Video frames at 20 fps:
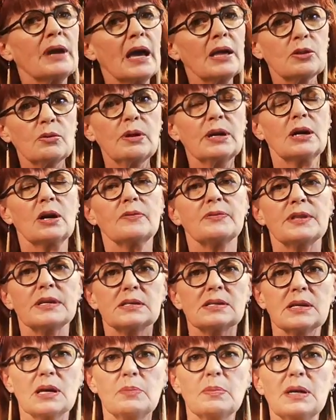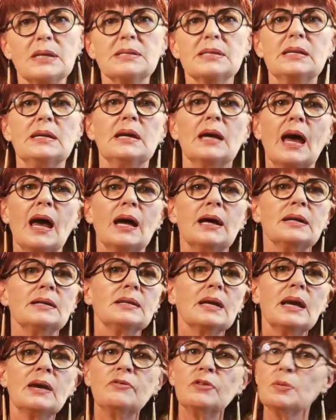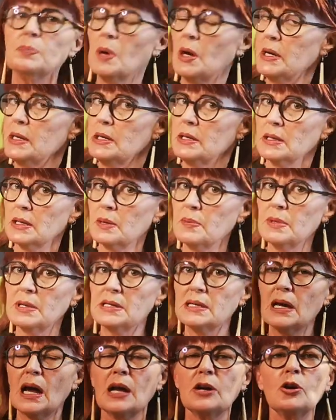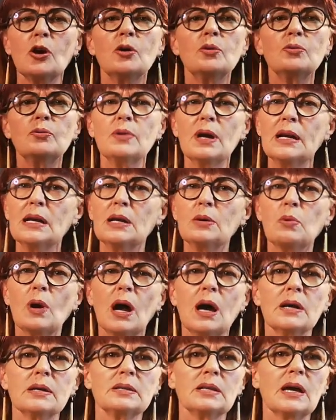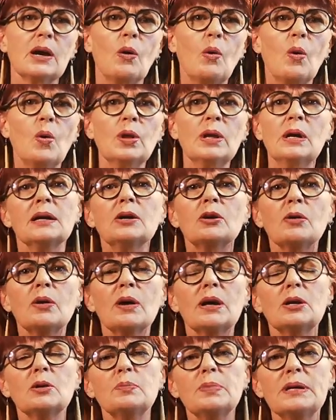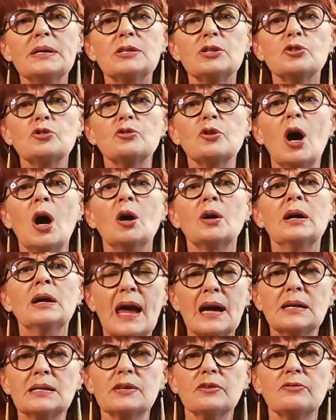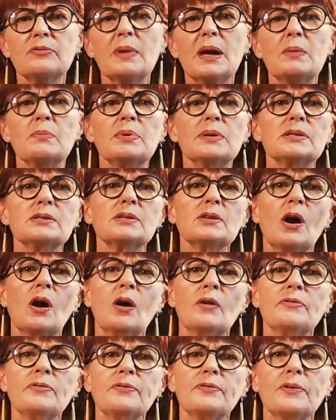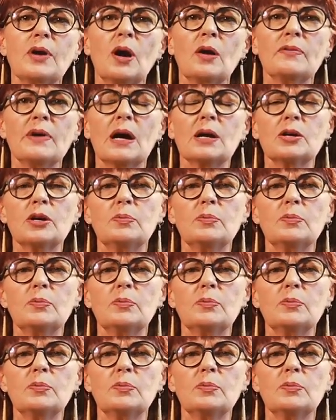gathering of this committee, and everybody in the committee I know really well, and they're all incredibly strong, active members of our